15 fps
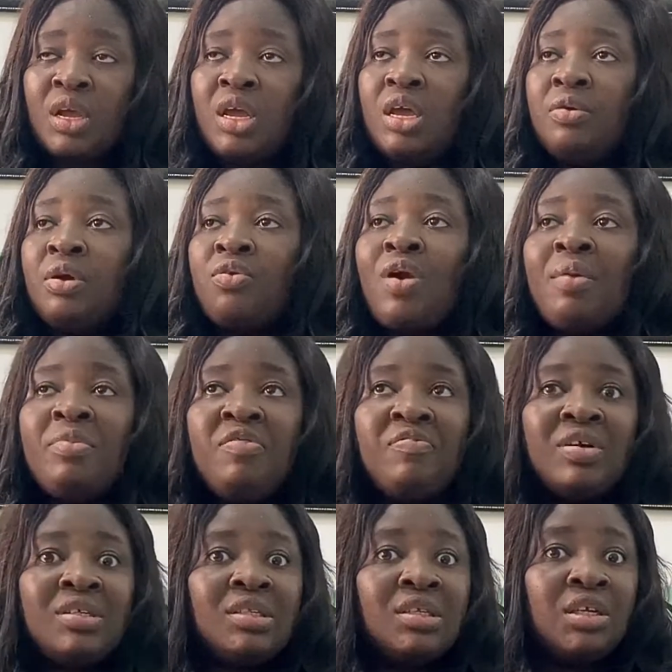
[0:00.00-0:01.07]

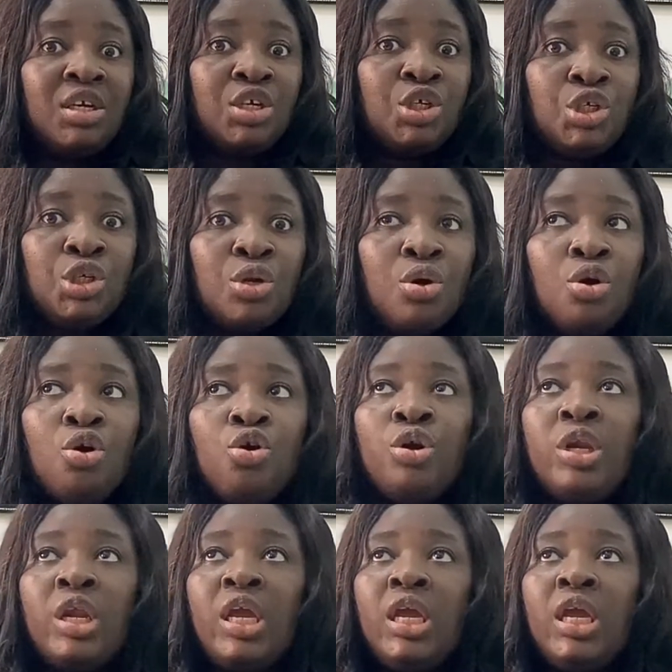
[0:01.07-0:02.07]
investigation,